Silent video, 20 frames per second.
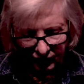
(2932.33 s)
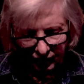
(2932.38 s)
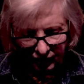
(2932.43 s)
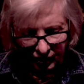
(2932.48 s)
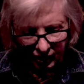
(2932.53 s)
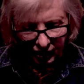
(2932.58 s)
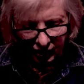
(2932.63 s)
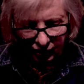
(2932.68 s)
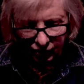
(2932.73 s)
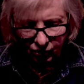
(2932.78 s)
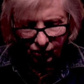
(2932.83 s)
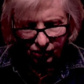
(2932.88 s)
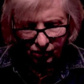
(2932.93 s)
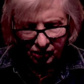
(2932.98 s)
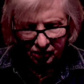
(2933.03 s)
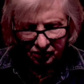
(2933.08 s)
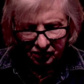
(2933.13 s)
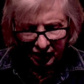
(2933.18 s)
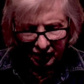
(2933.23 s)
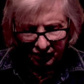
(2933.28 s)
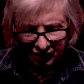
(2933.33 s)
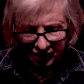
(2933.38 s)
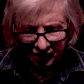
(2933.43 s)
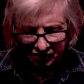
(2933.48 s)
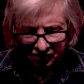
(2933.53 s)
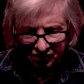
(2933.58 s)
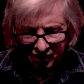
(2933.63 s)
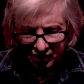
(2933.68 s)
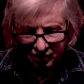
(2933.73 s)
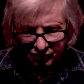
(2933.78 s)
He called Eric
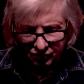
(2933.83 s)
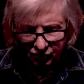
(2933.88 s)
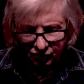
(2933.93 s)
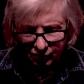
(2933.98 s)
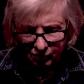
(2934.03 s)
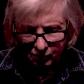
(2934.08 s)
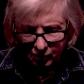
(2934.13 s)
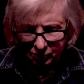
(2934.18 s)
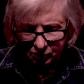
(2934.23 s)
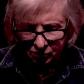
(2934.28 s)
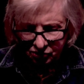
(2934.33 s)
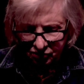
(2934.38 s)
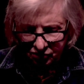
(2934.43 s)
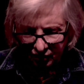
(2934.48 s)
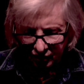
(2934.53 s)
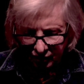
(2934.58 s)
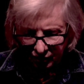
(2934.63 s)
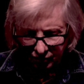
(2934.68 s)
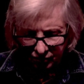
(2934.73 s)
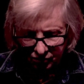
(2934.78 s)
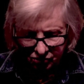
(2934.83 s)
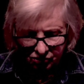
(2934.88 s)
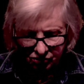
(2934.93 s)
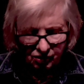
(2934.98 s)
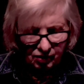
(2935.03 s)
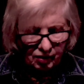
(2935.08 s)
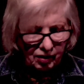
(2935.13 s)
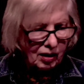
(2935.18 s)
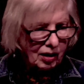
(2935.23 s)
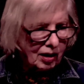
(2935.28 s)
down from upstairs
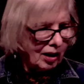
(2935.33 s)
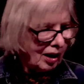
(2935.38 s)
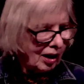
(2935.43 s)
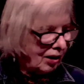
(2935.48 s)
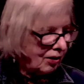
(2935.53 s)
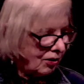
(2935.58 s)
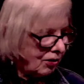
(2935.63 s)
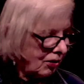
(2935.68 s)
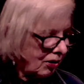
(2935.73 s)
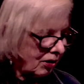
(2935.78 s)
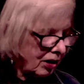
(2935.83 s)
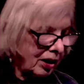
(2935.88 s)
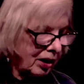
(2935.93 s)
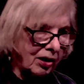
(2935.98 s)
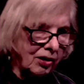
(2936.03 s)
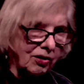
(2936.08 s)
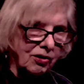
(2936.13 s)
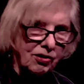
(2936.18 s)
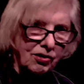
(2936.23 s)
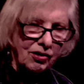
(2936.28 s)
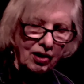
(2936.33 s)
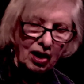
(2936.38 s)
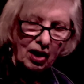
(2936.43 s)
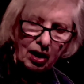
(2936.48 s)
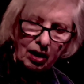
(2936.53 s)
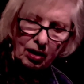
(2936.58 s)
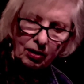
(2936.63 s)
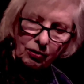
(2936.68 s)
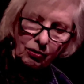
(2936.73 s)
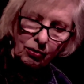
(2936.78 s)
and took his
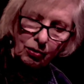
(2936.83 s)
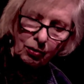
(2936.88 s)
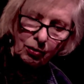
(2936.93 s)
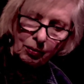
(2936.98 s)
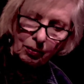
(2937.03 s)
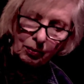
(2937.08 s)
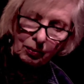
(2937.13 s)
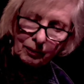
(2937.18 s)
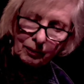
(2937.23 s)
tag too.